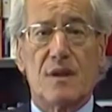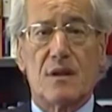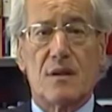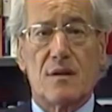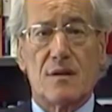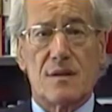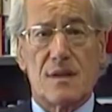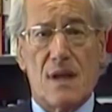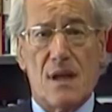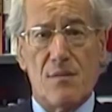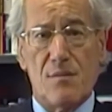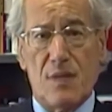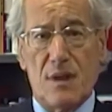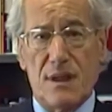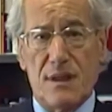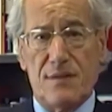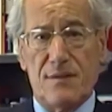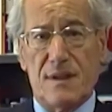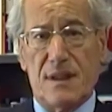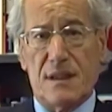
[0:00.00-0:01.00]
because I
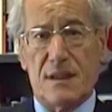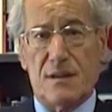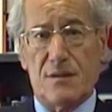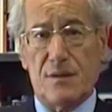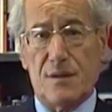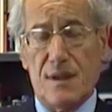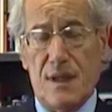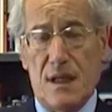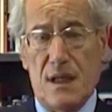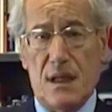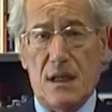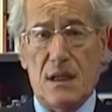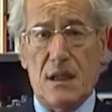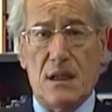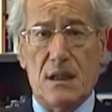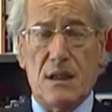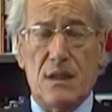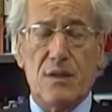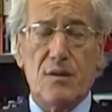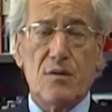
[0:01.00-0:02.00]
believe that
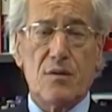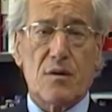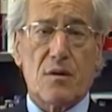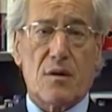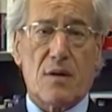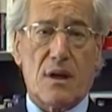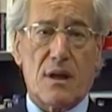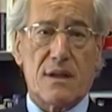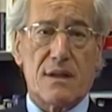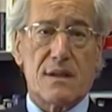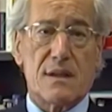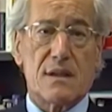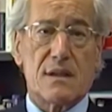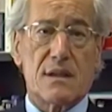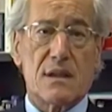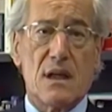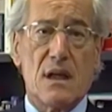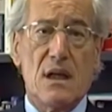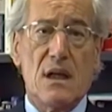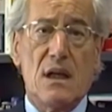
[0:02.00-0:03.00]
today the euro
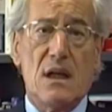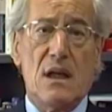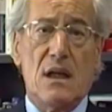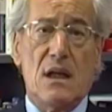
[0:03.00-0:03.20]
crisis